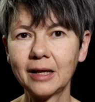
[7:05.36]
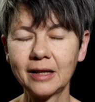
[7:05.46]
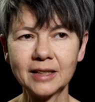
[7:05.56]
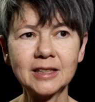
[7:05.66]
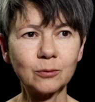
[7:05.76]

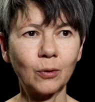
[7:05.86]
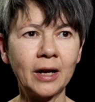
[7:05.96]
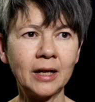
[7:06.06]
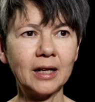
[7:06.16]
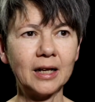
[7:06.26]
this is
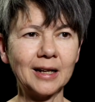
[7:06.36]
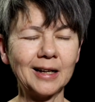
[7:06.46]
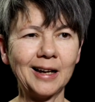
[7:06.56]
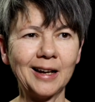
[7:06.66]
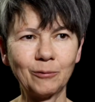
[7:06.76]
why
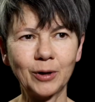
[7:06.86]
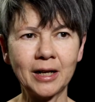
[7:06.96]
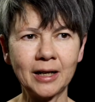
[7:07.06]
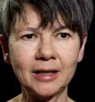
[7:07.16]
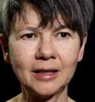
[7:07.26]
when
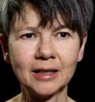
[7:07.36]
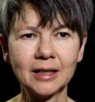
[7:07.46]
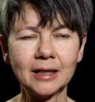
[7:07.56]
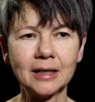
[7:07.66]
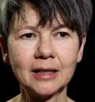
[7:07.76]
I
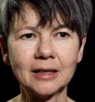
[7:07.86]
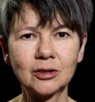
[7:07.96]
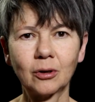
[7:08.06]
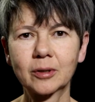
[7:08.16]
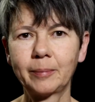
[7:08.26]

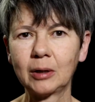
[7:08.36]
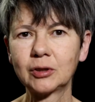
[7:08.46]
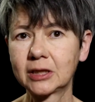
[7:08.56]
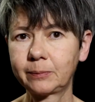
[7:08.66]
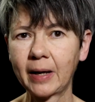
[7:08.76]
talk about
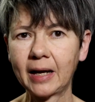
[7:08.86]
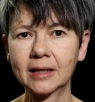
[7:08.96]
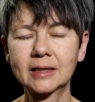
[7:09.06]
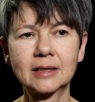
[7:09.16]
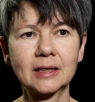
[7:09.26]

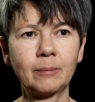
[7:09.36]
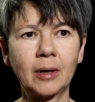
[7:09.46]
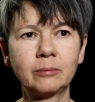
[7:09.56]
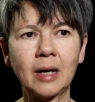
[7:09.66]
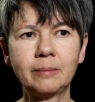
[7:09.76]
SPEX,
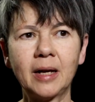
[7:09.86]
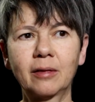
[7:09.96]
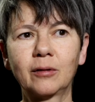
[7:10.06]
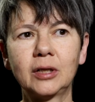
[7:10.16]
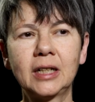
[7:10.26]
about my
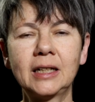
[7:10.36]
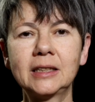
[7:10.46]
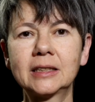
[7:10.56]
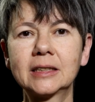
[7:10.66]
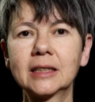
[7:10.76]
method,
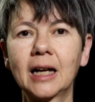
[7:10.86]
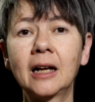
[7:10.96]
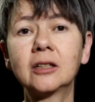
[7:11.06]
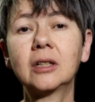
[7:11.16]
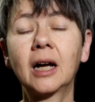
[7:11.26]

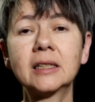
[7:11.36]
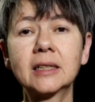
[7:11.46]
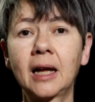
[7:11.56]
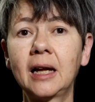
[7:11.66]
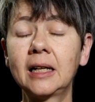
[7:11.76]
I
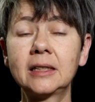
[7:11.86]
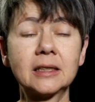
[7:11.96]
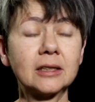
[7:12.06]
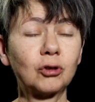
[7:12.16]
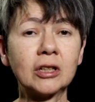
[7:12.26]
say
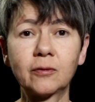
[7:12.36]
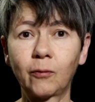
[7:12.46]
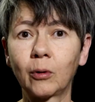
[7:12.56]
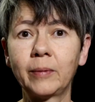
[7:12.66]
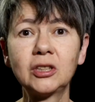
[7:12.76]
it's
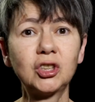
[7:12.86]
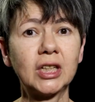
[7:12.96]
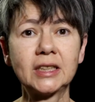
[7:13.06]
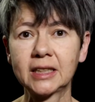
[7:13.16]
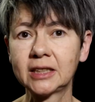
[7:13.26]
transforming
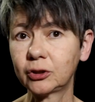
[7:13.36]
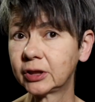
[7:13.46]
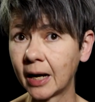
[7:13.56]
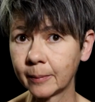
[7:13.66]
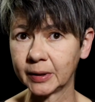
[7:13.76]
shit into
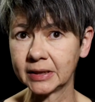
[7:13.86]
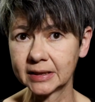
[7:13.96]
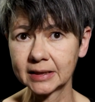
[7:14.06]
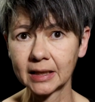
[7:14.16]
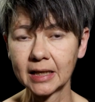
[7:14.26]

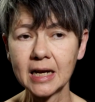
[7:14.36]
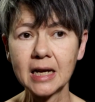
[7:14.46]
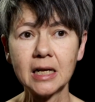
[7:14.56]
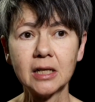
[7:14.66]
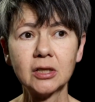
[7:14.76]
diamonds.
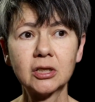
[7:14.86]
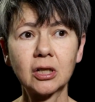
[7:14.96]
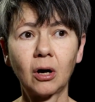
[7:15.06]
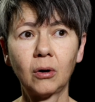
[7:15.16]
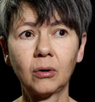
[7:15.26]

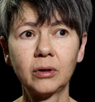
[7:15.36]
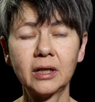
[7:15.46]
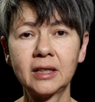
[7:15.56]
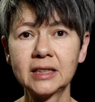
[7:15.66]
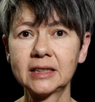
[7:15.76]
So
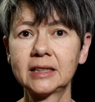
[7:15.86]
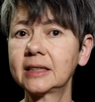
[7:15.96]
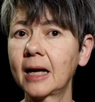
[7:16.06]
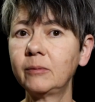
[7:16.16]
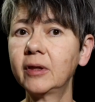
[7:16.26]
this is the
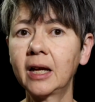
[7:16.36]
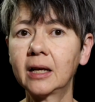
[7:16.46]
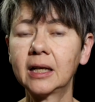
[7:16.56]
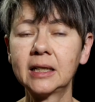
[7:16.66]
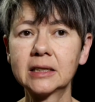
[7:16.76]
same
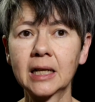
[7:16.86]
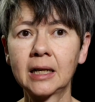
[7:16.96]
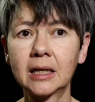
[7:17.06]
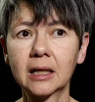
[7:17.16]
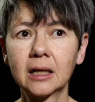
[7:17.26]
thing. It's
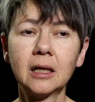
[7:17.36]
like